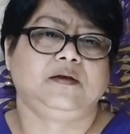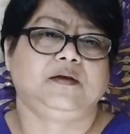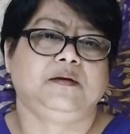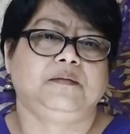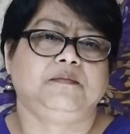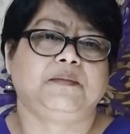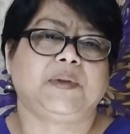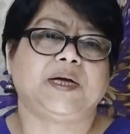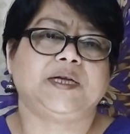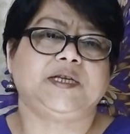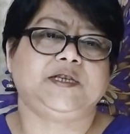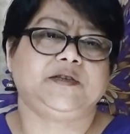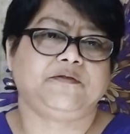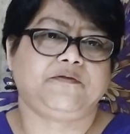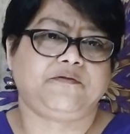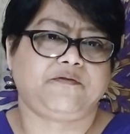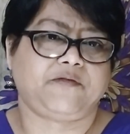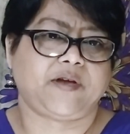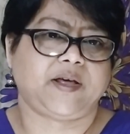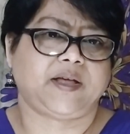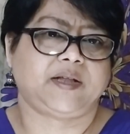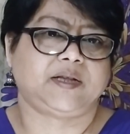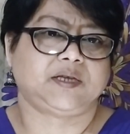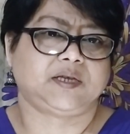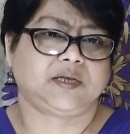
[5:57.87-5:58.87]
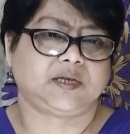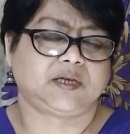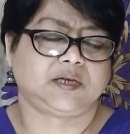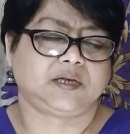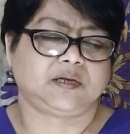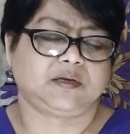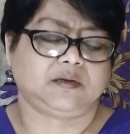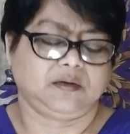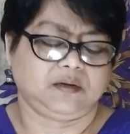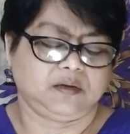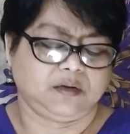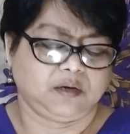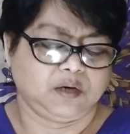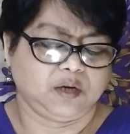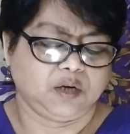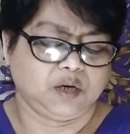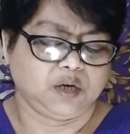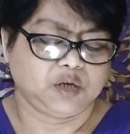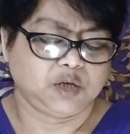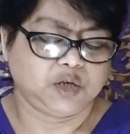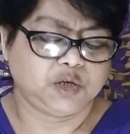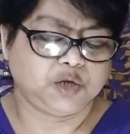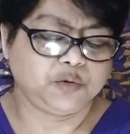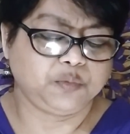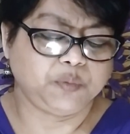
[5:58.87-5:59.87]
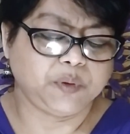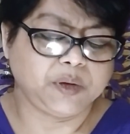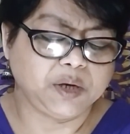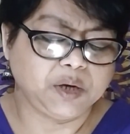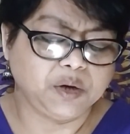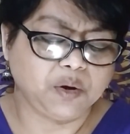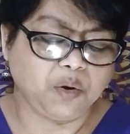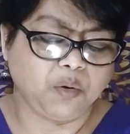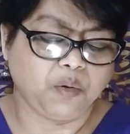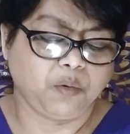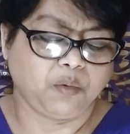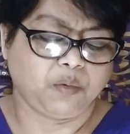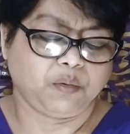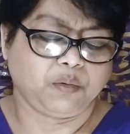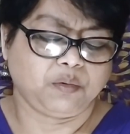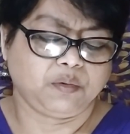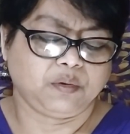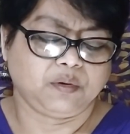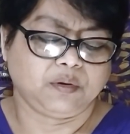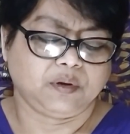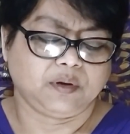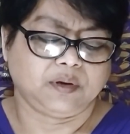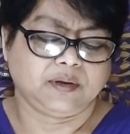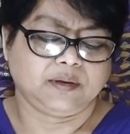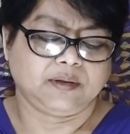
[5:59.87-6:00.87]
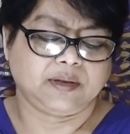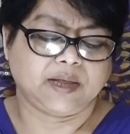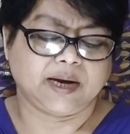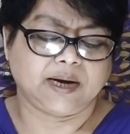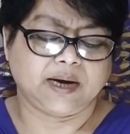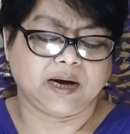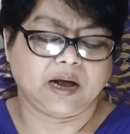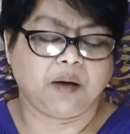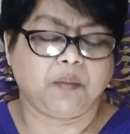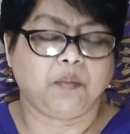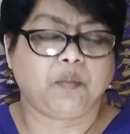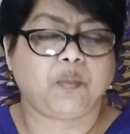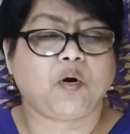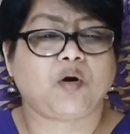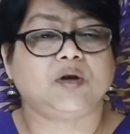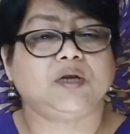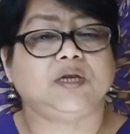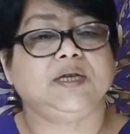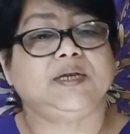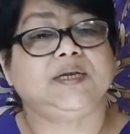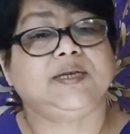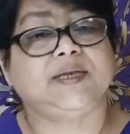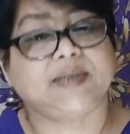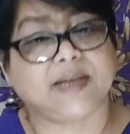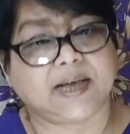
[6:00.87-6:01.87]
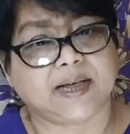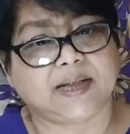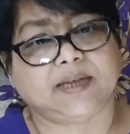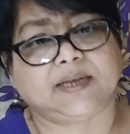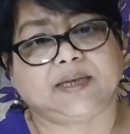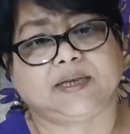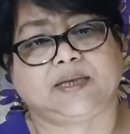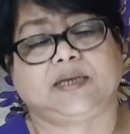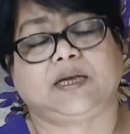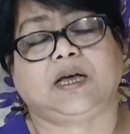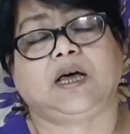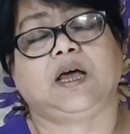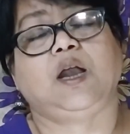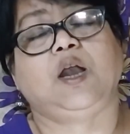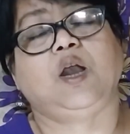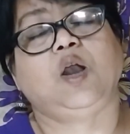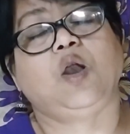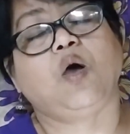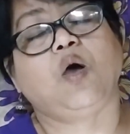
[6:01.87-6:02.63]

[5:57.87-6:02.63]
my dear friends, do we know that our body tells a